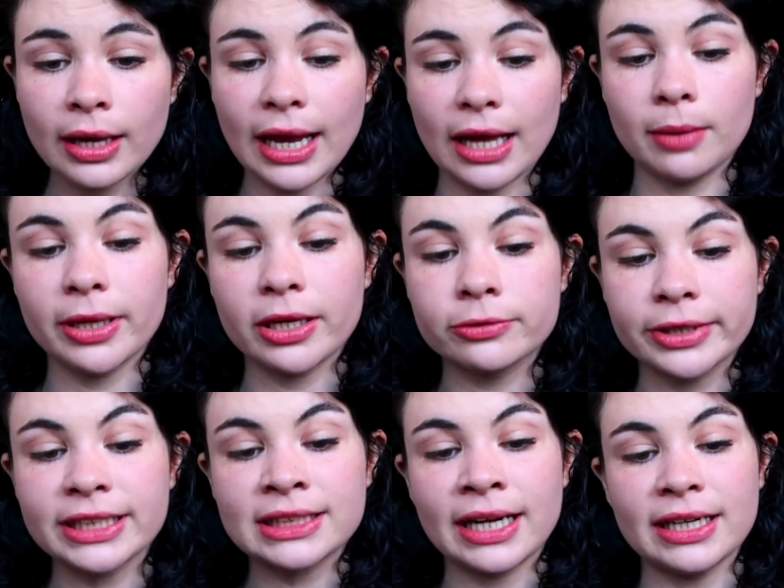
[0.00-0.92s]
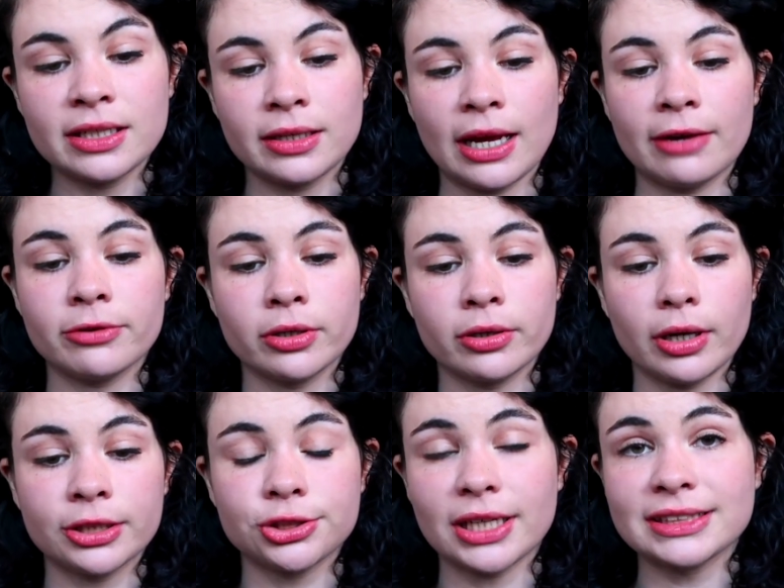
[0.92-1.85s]
And a big reason I didn't ever
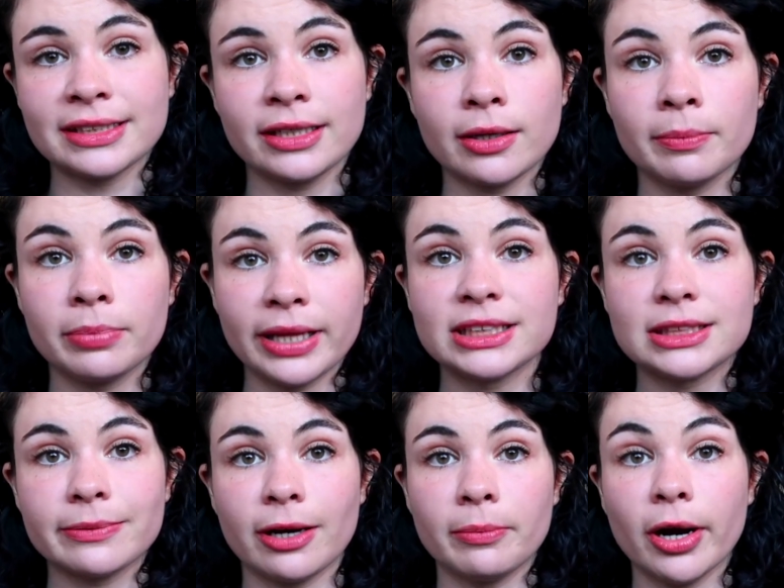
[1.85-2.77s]
address any complaints about